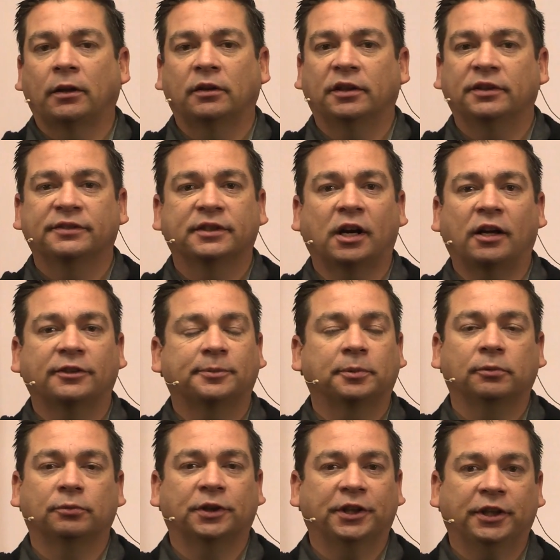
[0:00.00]
This
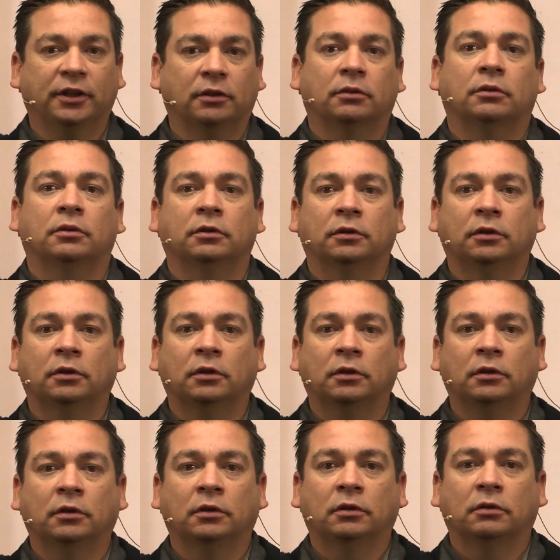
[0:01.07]
Gospel reading
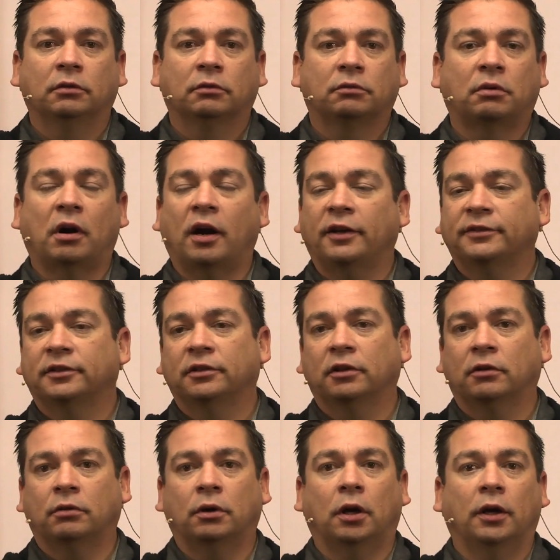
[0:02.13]
cries on the
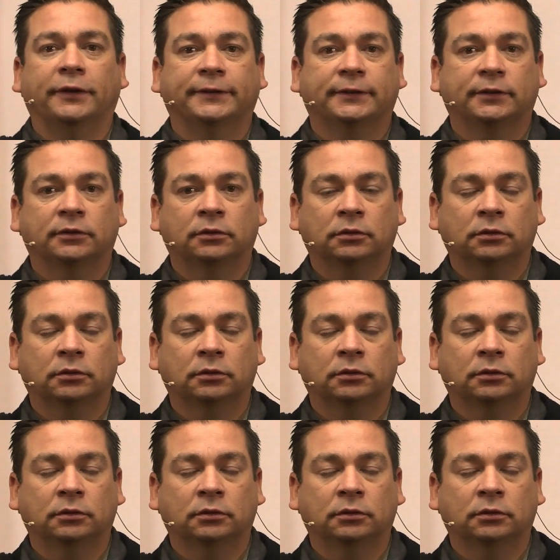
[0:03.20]
cross.